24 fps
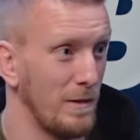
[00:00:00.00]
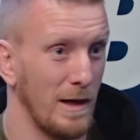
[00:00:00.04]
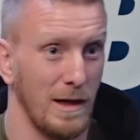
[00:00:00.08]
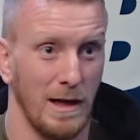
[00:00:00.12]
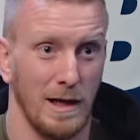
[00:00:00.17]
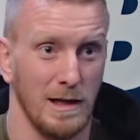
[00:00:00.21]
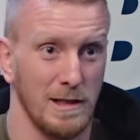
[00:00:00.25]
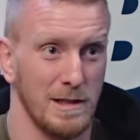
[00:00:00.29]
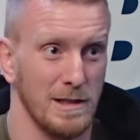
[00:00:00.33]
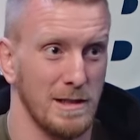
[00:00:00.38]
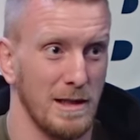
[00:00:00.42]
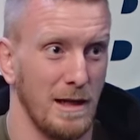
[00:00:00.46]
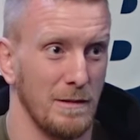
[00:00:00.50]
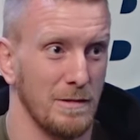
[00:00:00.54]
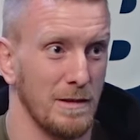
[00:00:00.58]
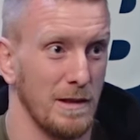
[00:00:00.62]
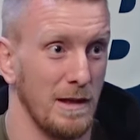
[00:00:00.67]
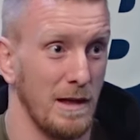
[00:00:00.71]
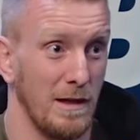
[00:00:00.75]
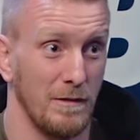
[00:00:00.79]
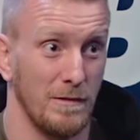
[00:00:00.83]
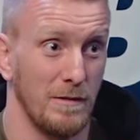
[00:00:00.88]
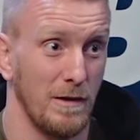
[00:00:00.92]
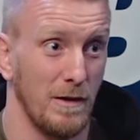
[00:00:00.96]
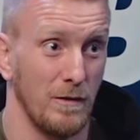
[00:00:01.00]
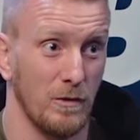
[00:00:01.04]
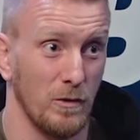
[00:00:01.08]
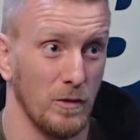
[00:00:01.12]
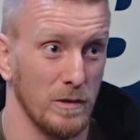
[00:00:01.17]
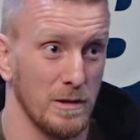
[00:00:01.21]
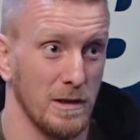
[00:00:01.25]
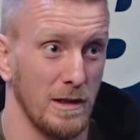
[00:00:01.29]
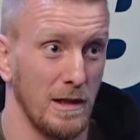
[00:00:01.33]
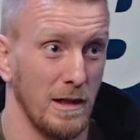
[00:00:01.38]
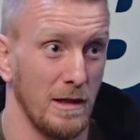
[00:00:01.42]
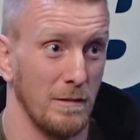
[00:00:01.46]
My leg snapped in half. Of
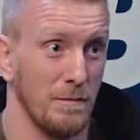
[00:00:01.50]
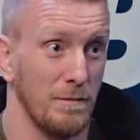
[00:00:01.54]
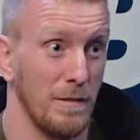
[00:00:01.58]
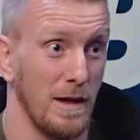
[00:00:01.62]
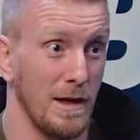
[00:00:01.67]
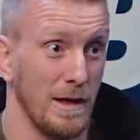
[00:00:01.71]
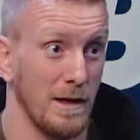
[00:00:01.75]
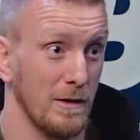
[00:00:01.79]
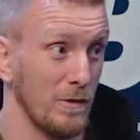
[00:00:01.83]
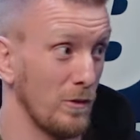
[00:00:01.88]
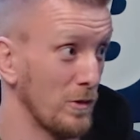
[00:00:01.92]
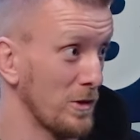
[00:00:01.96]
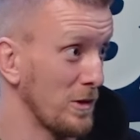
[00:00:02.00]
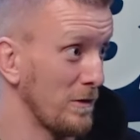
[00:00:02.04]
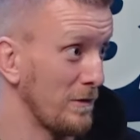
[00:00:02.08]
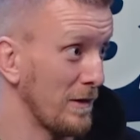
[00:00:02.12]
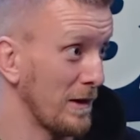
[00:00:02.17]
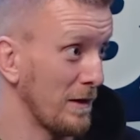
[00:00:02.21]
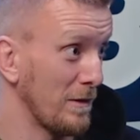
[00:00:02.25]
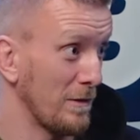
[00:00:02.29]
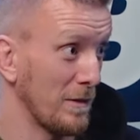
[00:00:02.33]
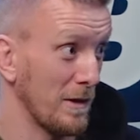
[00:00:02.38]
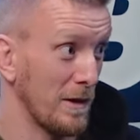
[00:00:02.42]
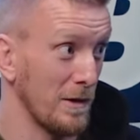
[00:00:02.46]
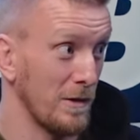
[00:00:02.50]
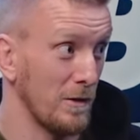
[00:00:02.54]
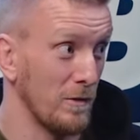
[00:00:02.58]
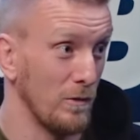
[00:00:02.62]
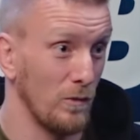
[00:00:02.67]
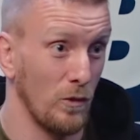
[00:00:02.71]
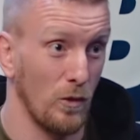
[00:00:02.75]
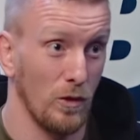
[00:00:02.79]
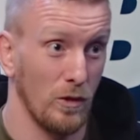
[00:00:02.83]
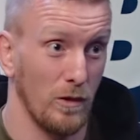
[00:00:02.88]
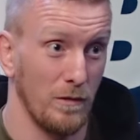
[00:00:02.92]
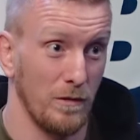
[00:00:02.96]
course I need a medic. What do you think I'm going to do?
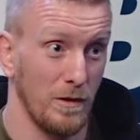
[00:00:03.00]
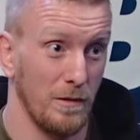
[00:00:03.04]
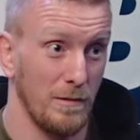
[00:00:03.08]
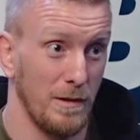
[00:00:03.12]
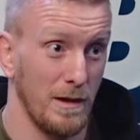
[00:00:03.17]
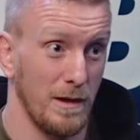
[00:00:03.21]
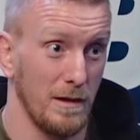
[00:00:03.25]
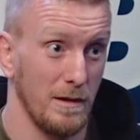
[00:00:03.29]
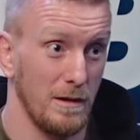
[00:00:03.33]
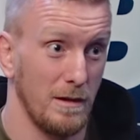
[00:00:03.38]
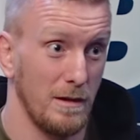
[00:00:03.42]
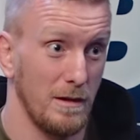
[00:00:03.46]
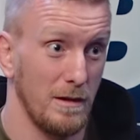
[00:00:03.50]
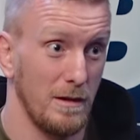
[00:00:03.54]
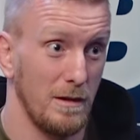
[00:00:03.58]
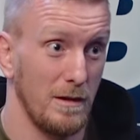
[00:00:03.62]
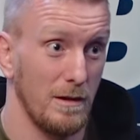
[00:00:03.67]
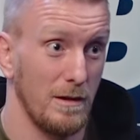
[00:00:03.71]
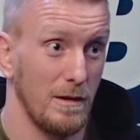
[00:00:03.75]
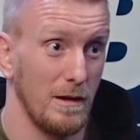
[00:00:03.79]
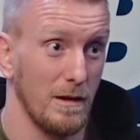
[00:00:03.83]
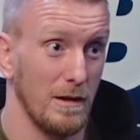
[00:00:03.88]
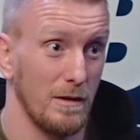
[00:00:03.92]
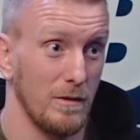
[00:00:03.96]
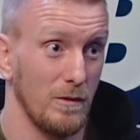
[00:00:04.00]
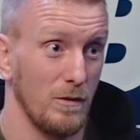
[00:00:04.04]
Walk off the mat? Like,